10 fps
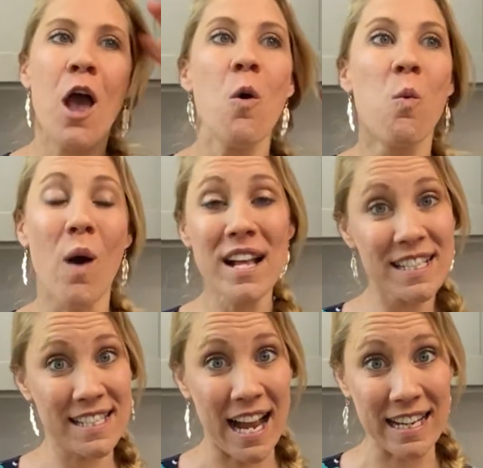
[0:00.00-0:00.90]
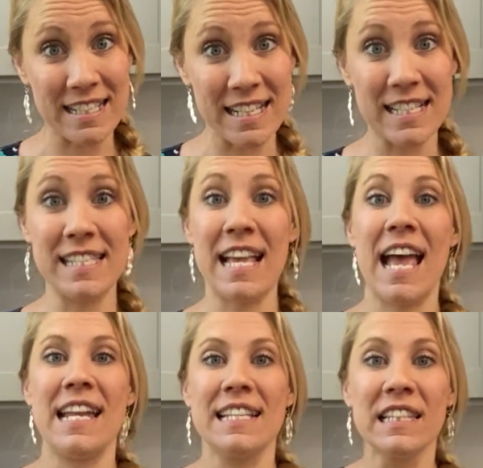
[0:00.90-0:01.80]
One scientist
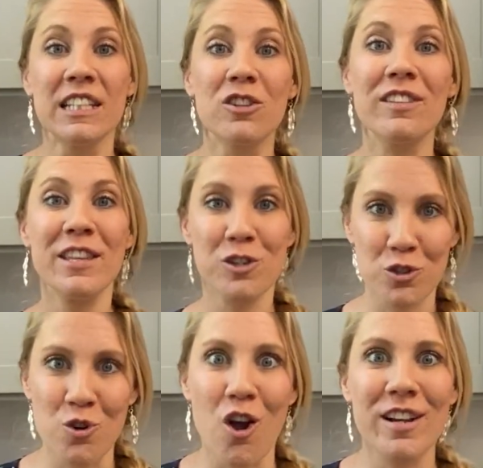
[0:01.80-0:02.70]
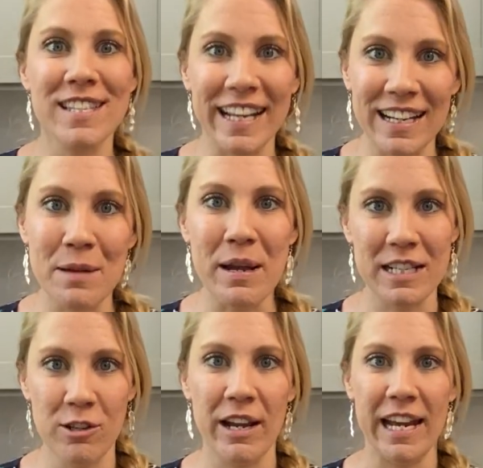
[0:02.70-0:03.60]
said it's literally the strongest
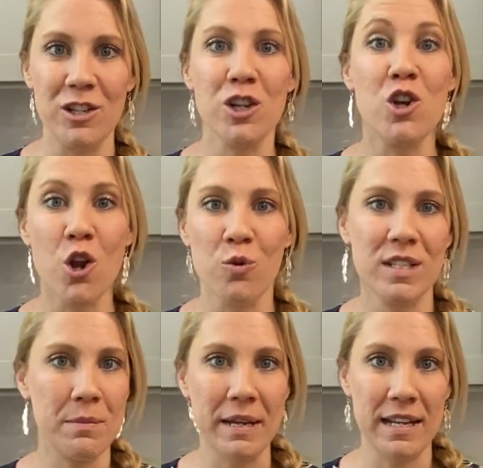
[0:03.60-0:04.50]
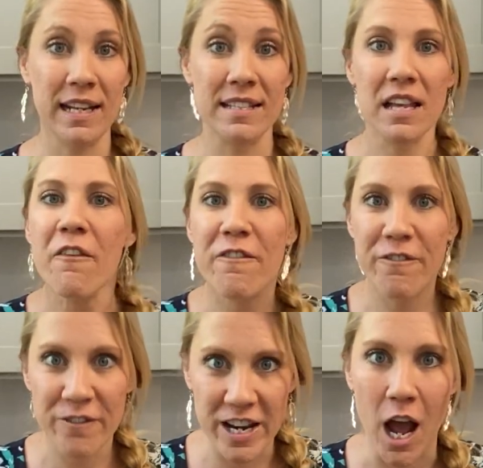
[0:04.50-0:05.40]
antibacterial agent known to man. It's
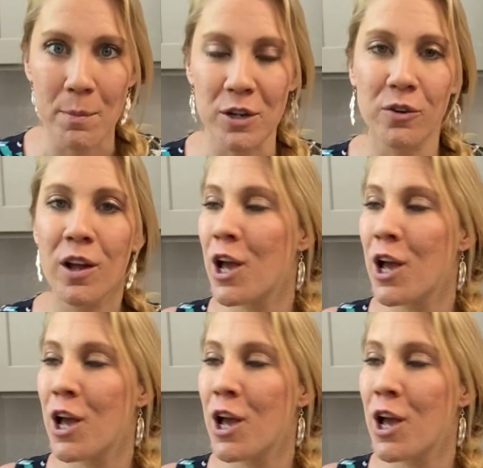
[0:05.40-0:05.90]
phenomenal.